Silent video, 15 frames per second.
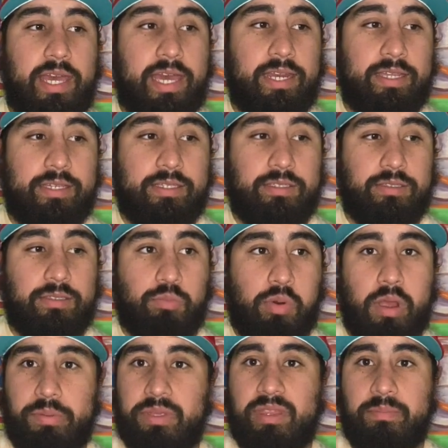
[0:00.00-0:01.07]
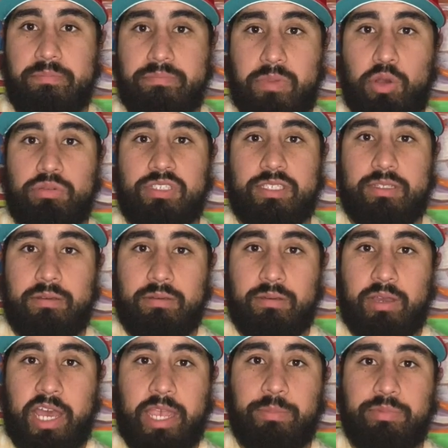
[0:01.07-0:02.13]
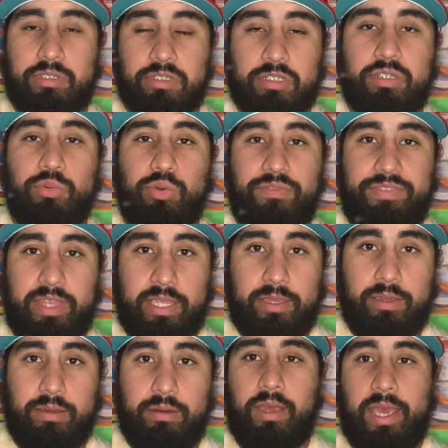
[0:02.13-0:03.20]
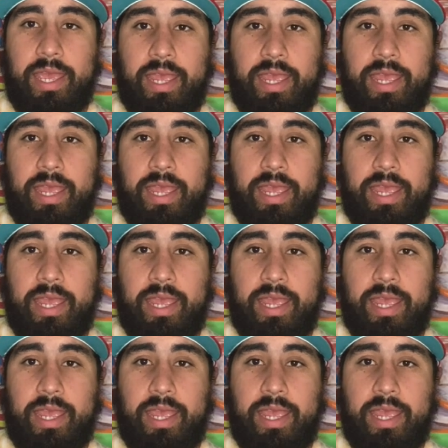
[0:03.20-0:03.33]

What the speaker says: that is probably the most hyped shoe of the year.